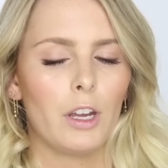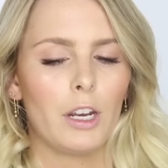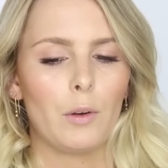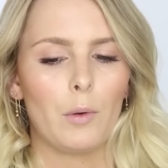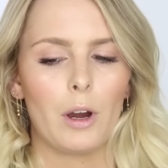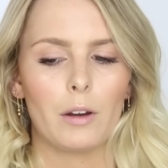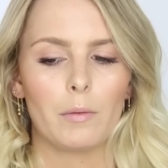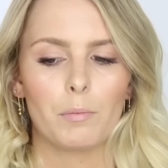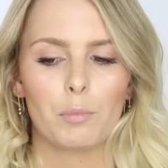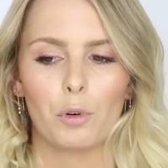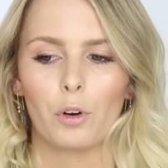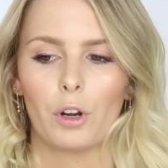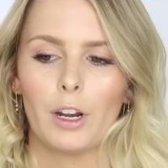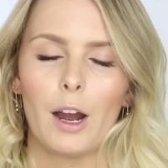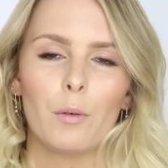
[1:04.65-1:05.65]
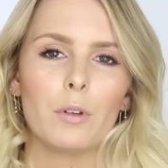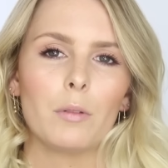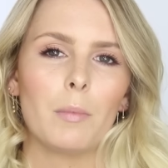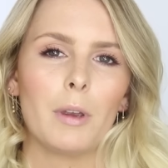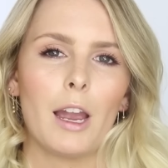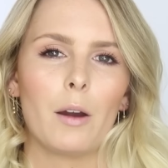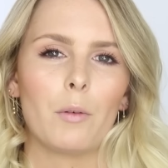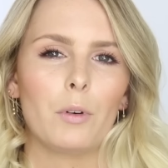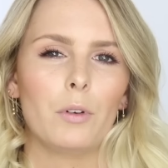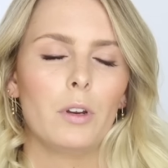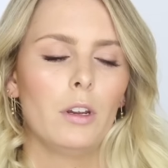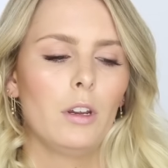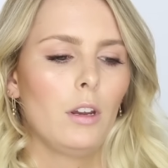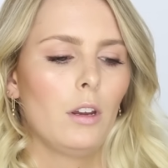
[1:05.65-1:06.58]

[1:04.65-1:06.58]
if anyone brought it up with me, I would